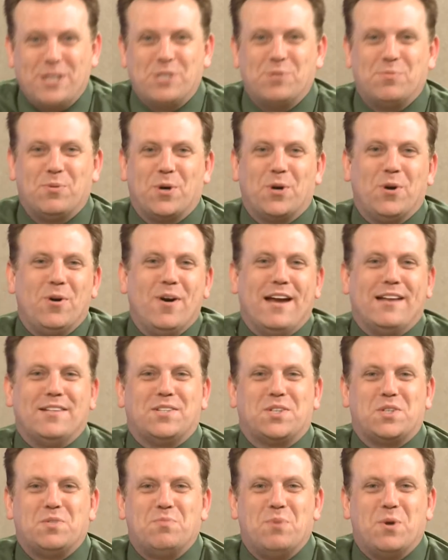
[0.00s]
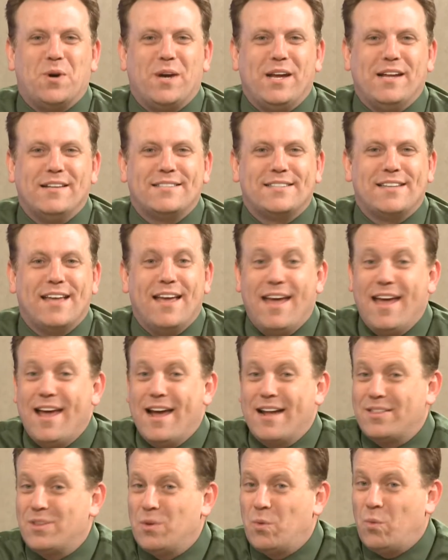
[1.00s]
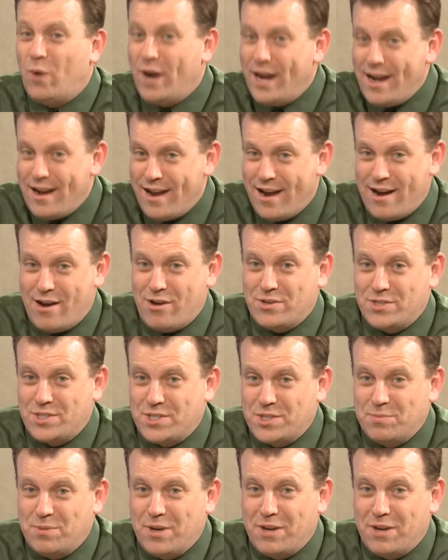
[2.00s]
Etchberger and his experience at the White House.